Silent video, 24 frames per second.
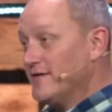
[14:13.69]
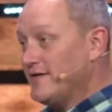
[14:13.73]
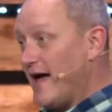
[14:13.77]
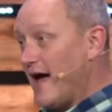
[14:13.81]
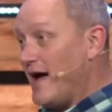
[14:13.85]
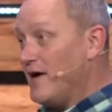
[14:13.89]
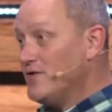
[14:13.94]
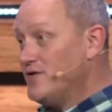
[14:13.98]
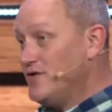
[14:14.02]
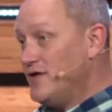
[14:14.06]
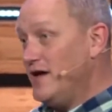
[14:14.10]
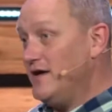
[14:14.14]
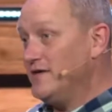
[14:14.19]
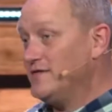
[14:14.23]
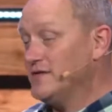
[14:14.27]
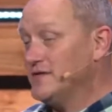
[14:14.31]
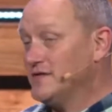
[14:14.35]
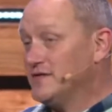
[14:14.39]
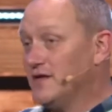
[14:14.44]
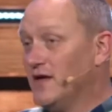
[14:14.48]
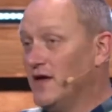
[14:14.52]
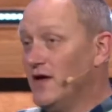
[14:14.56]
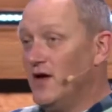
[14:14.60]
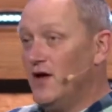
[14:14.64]
how
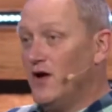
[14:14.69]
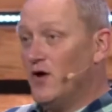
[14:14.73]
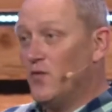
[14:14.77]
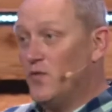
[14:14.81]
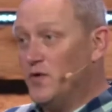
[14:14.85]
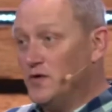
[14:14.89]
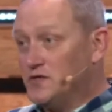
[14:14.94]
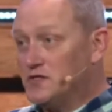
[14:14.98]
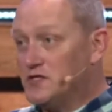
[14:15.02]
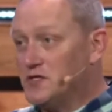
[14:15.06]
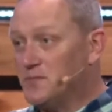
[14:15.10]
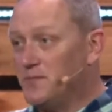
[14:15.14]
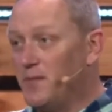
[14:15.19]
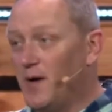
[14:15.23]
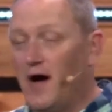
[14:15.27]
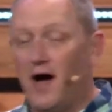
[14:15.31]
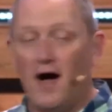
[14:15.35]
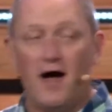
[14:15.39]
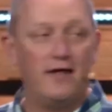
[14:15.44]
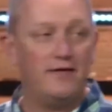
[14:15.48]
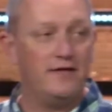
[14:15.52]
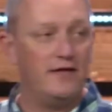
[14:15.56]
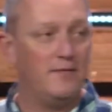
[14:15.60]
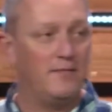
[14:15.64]
Jesus
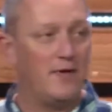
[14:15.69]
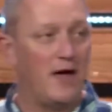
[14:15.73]
responded,